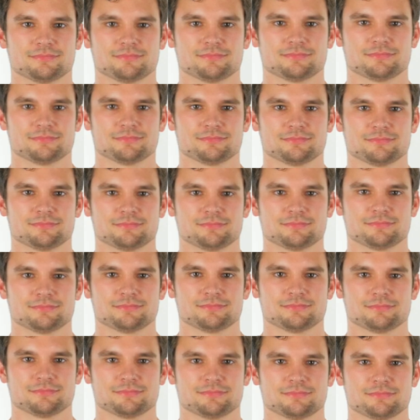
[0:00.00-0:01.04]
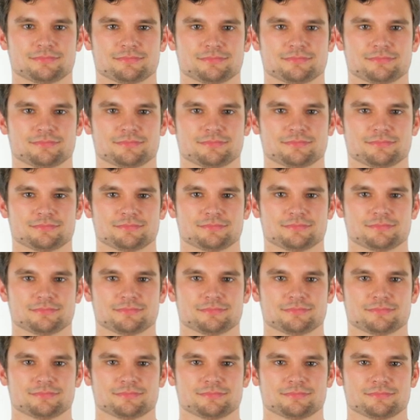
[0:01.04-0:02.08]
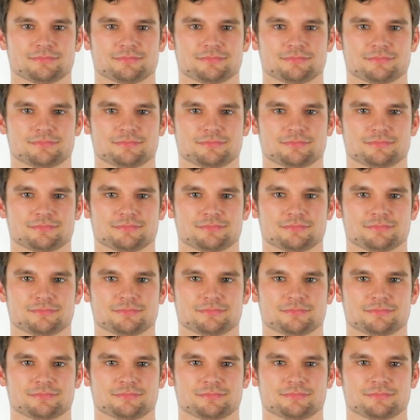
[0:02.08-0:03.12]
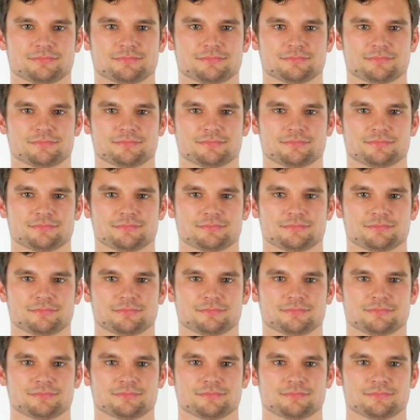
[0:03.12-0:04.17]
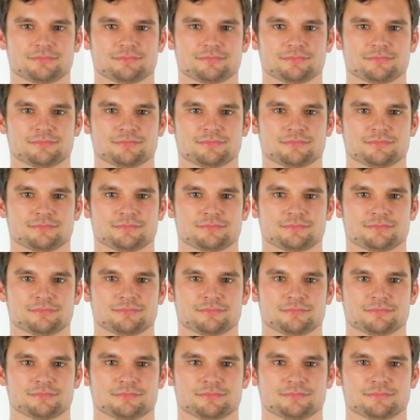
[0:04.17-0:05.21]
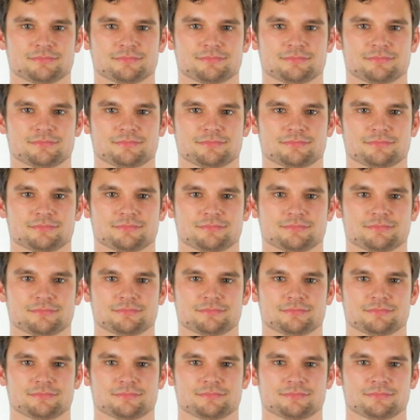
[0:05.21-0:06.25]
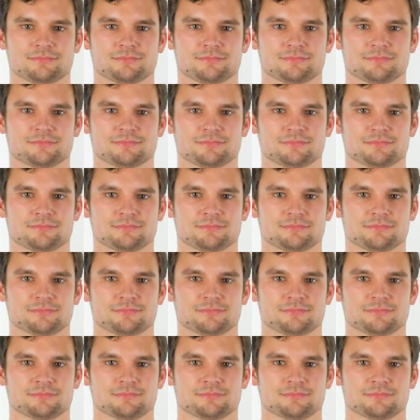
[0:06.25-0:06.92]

[no speech]